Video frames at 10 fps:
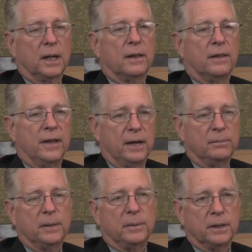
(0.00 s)

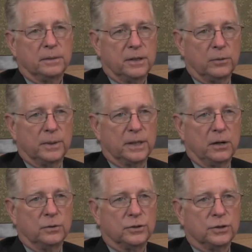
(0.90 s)
then maybe a
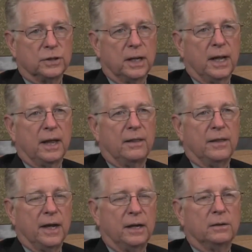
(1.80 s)
dermatologist,
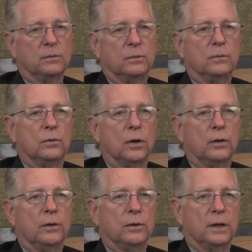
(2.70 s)
then
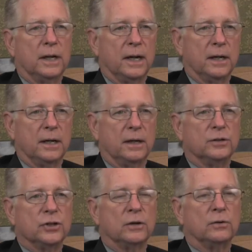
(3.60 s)
get a
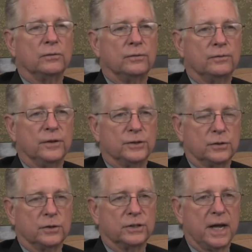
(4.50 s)
general
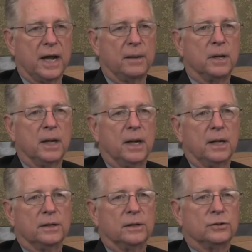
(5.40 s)
physical exam
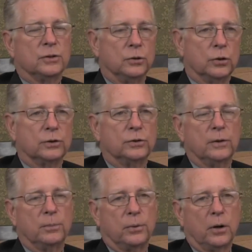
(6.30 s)
to look to
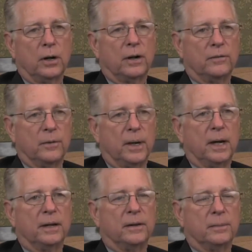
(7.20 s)
the part of the
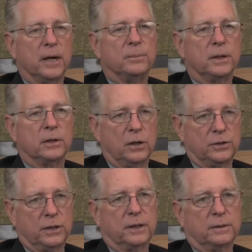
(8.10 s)
body that might be
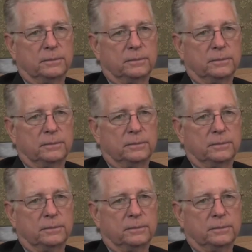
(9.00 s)
causing it.